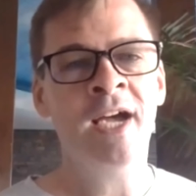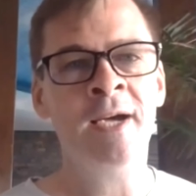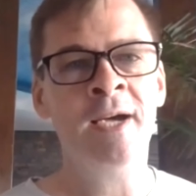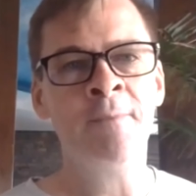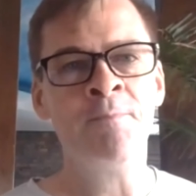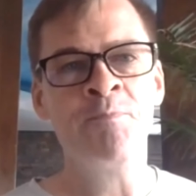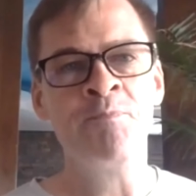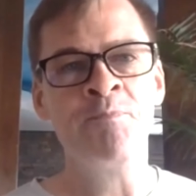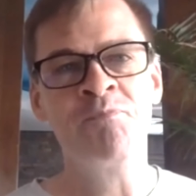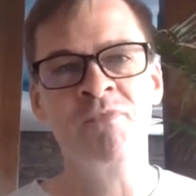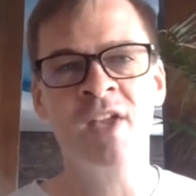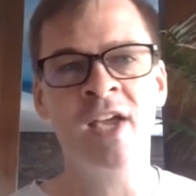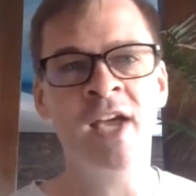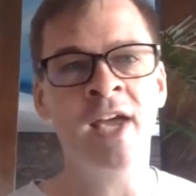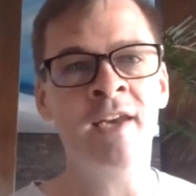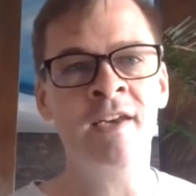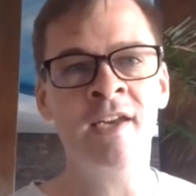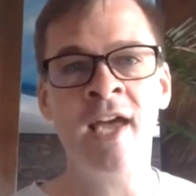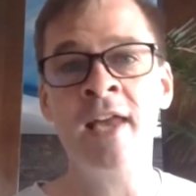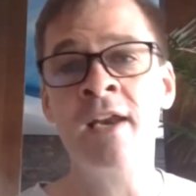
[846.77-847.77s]
And
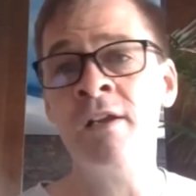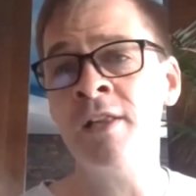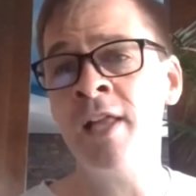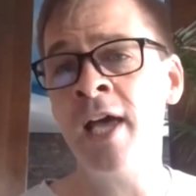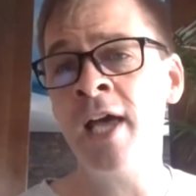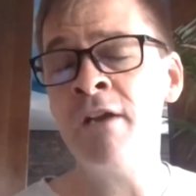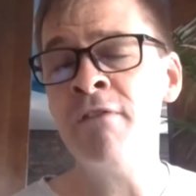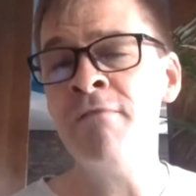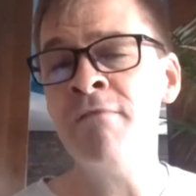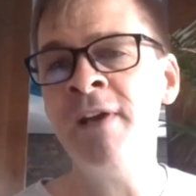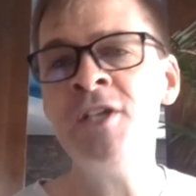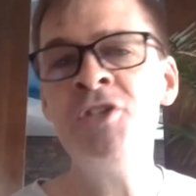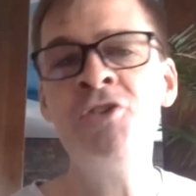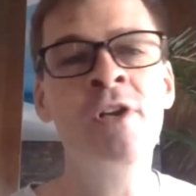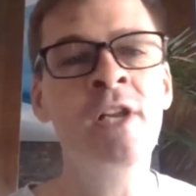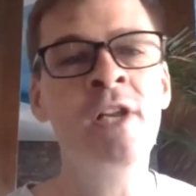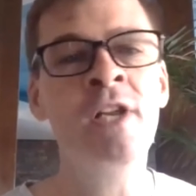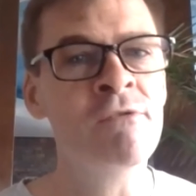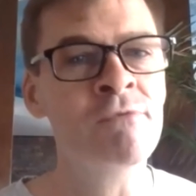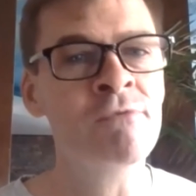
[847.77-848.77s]

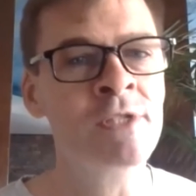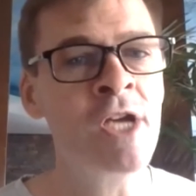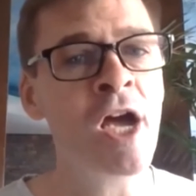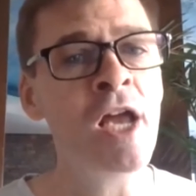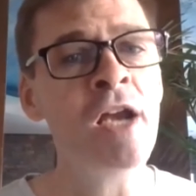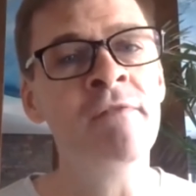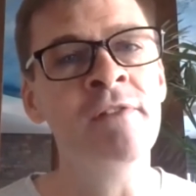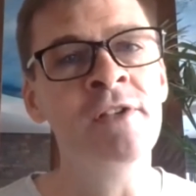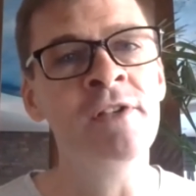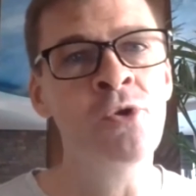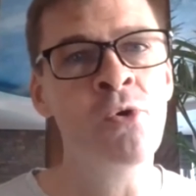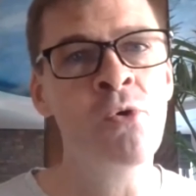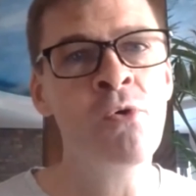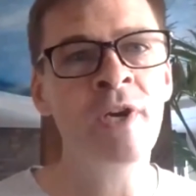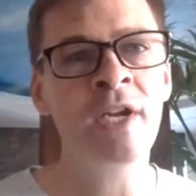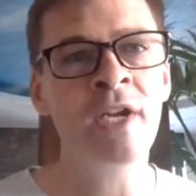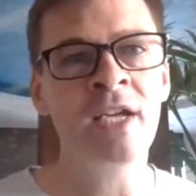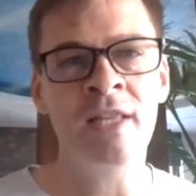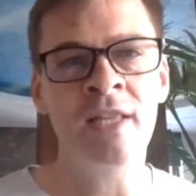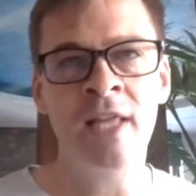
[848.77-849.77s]
eventually there was kind of a
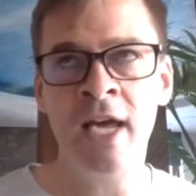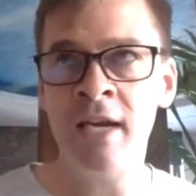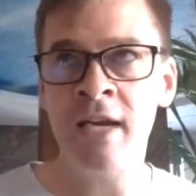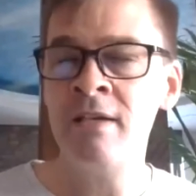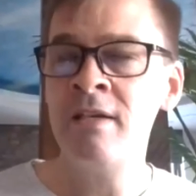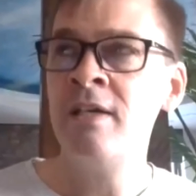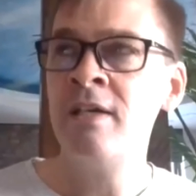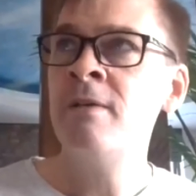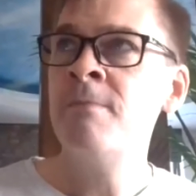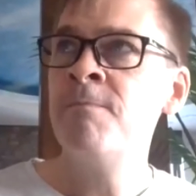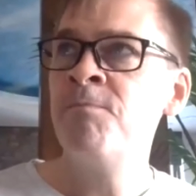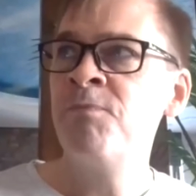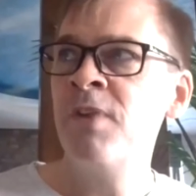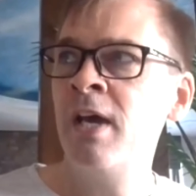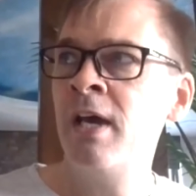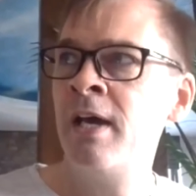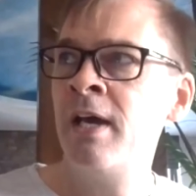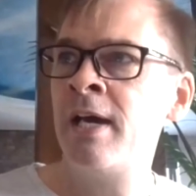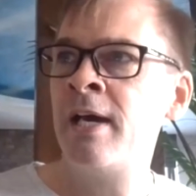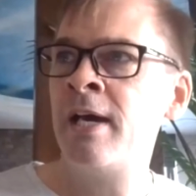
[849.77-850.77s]
dawning that
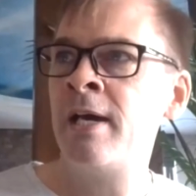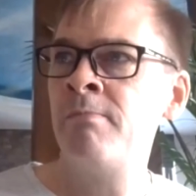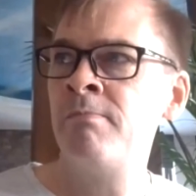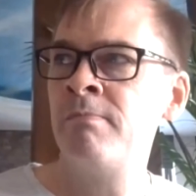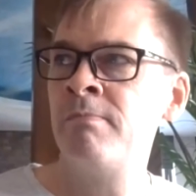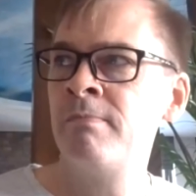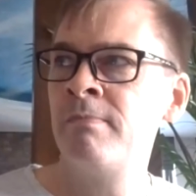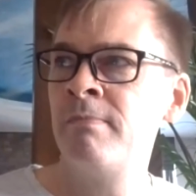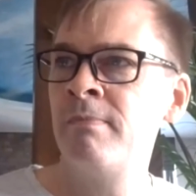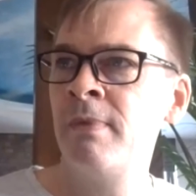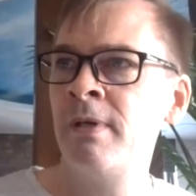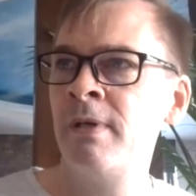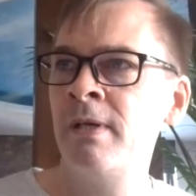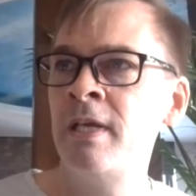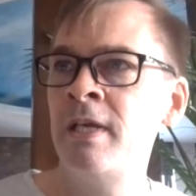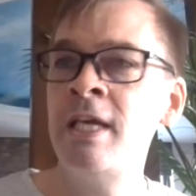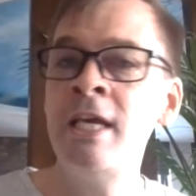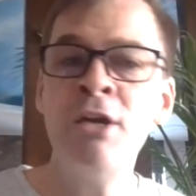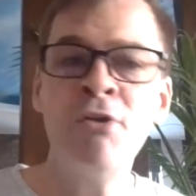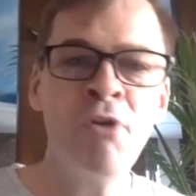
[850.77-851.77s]
um,
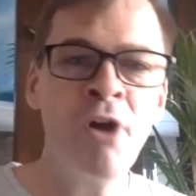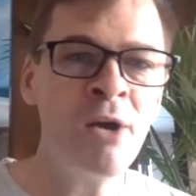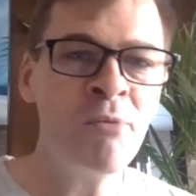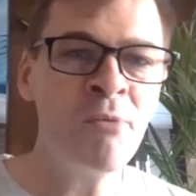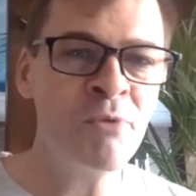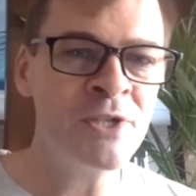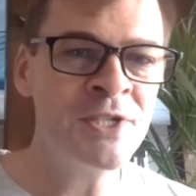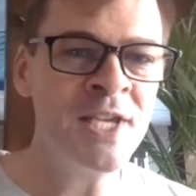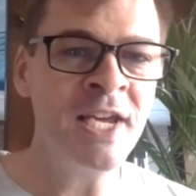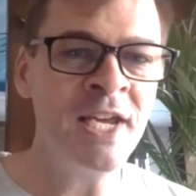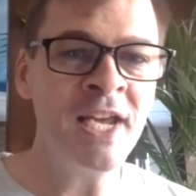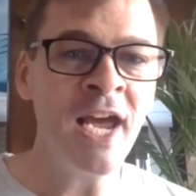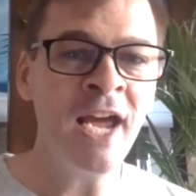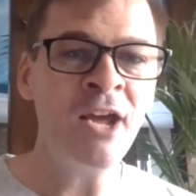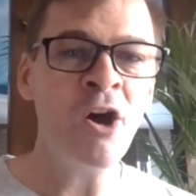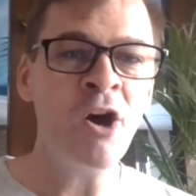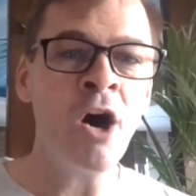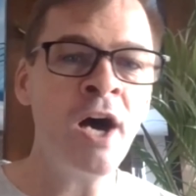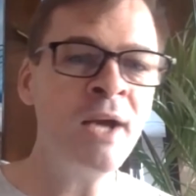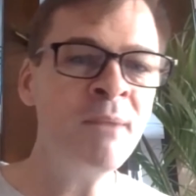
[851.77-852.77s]
here I was saying,
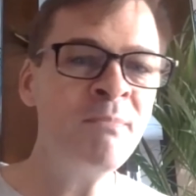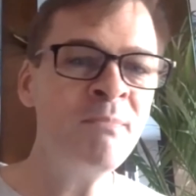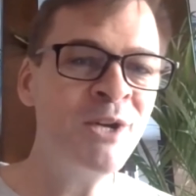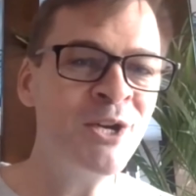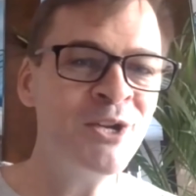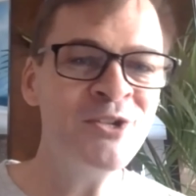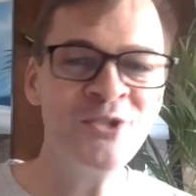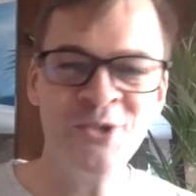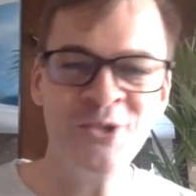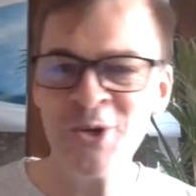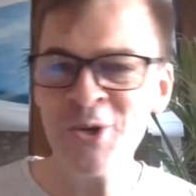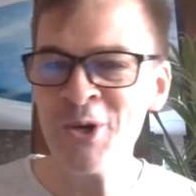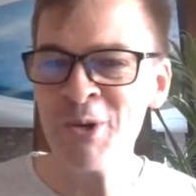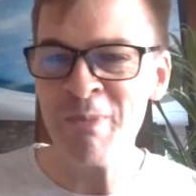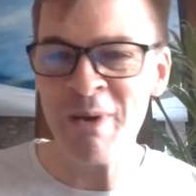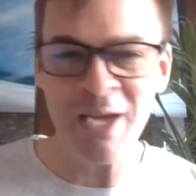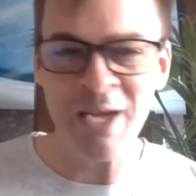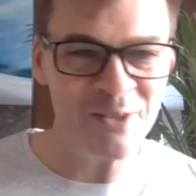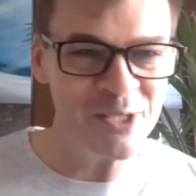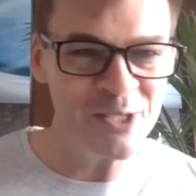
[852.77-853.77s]
"Hey, I'm
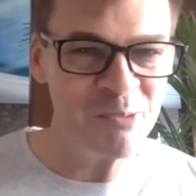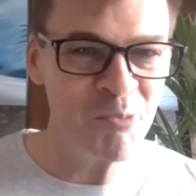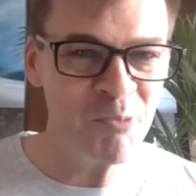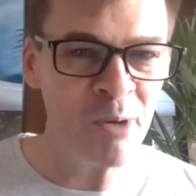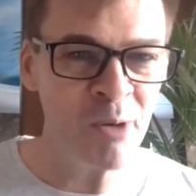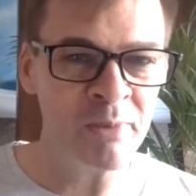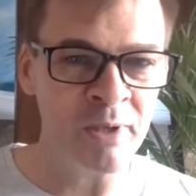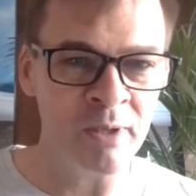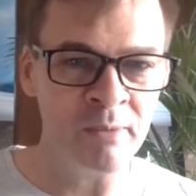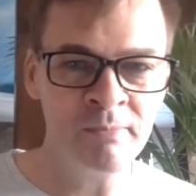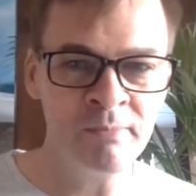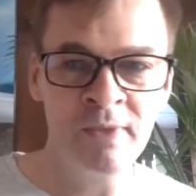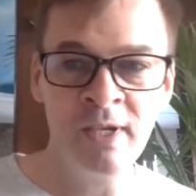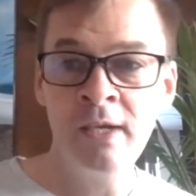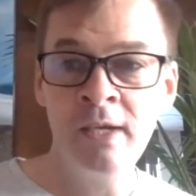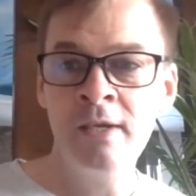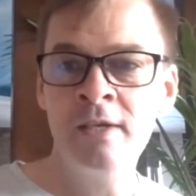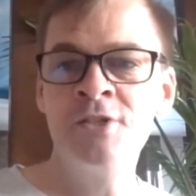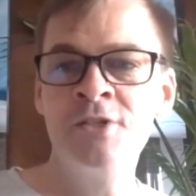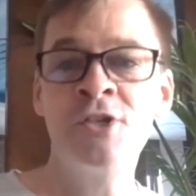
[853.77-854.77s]
concerned about this problem,
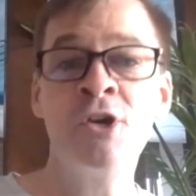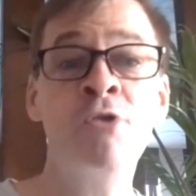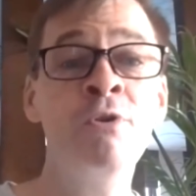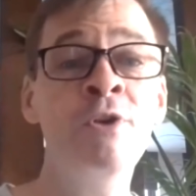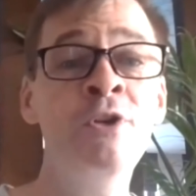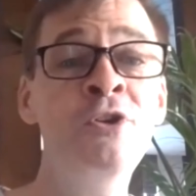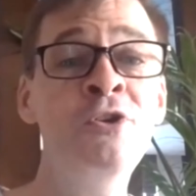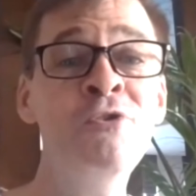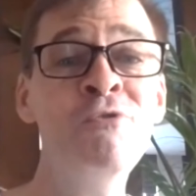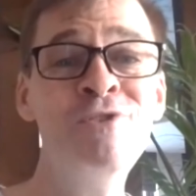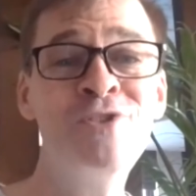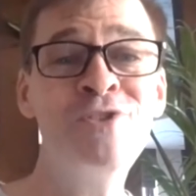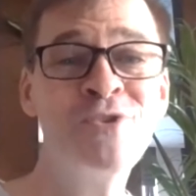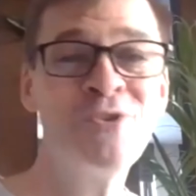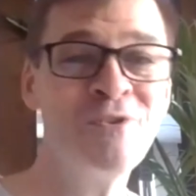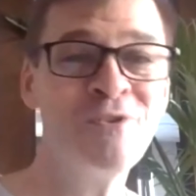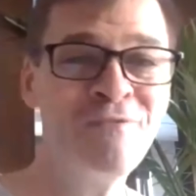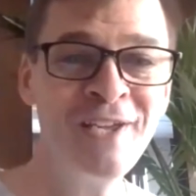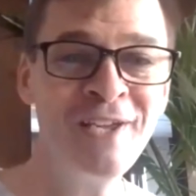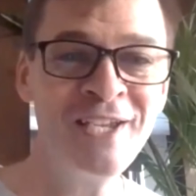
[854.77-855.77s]
so you
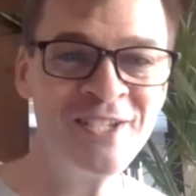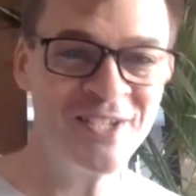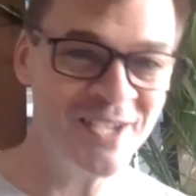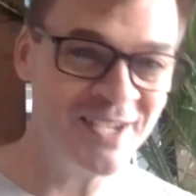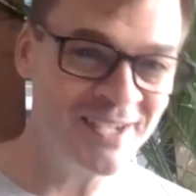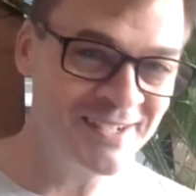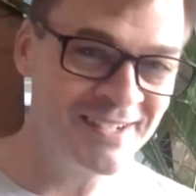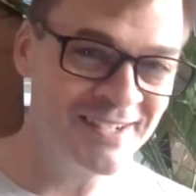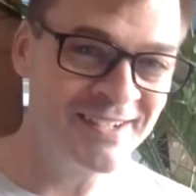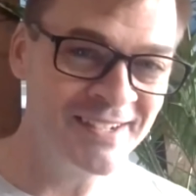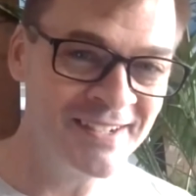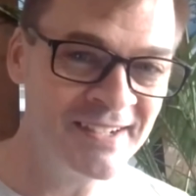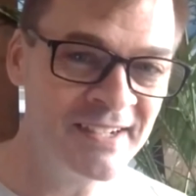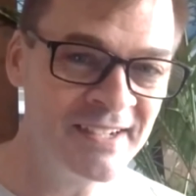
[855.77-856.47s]
should fix it."